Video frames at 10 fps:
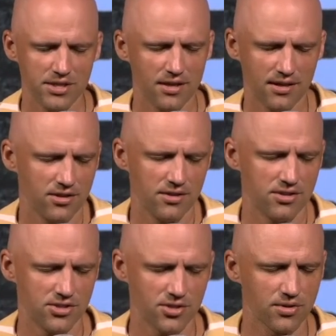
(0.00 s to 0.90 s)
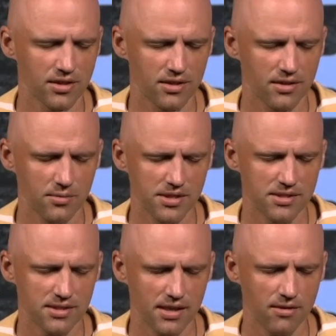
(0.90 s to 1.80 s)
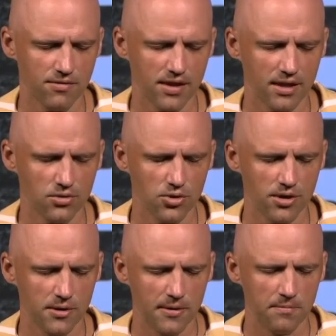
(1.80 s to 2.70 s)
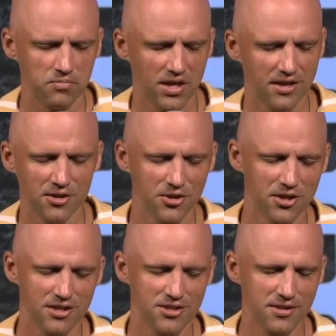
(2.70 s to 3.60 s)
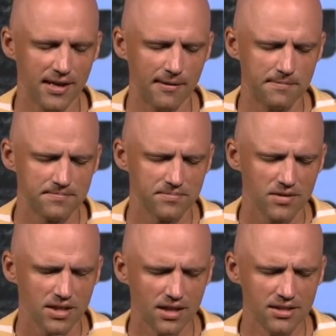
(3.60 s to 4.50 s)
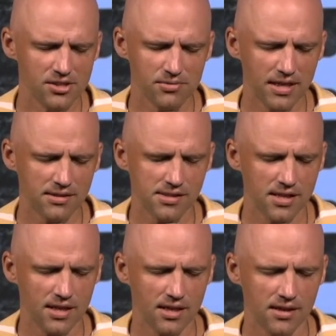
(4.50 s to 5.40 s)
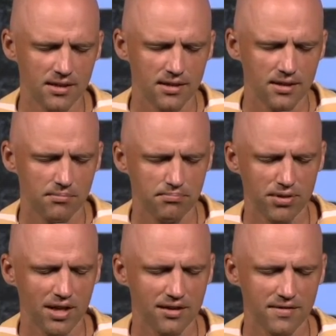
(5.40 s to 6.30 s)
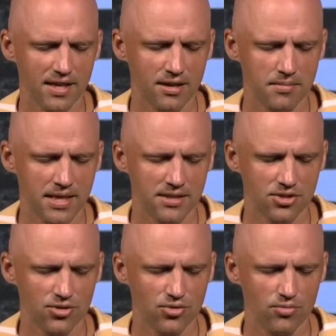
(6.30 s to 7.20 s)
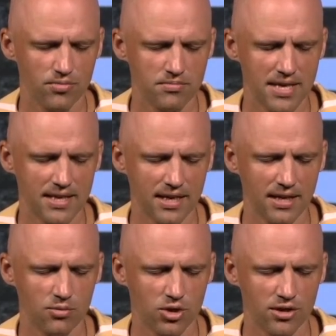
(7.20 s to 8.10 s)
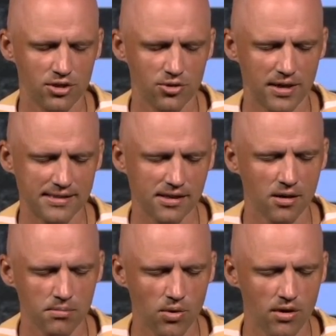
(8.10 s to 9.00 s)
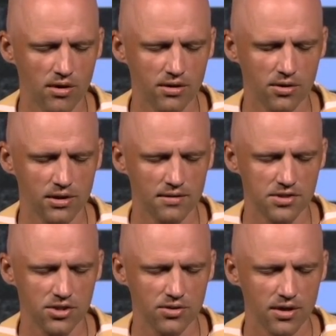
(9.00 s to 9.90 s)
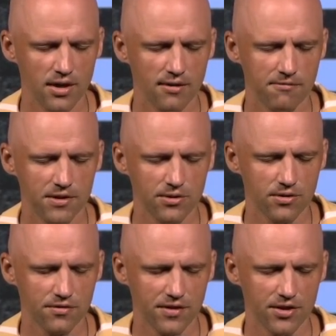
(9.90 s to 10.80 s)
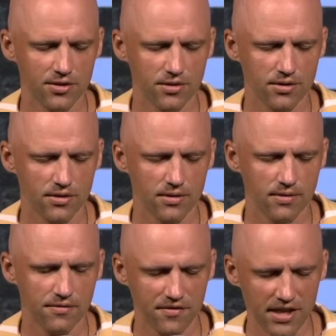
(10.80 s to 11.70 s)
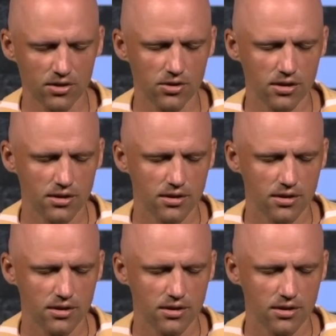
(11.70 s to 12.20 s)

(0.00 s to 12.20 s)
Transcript: you're just so good. We just thank you for that, Lord. And I know you're going to do that. God, I just renounce any plot of the enemy to make anyone who has a humble heart, who loves you, feel